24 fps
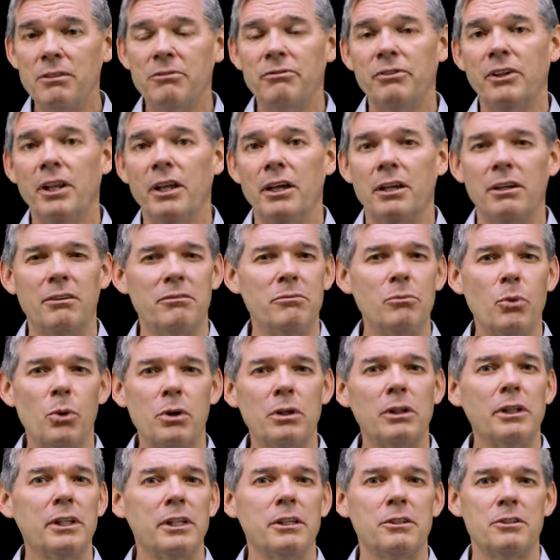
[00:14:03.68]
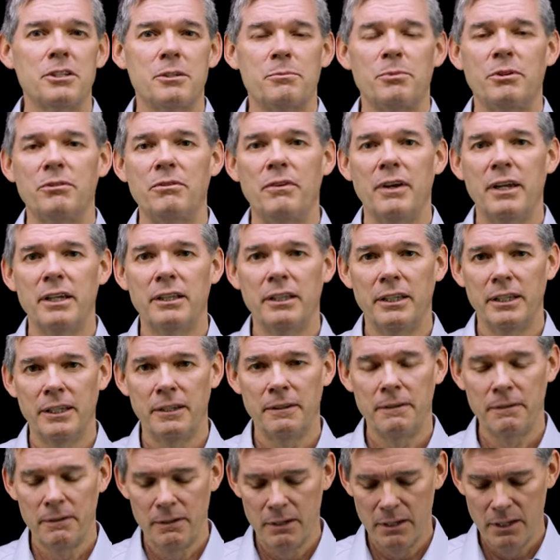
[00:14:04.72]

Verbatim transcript: the flood of mortal ills prevailing.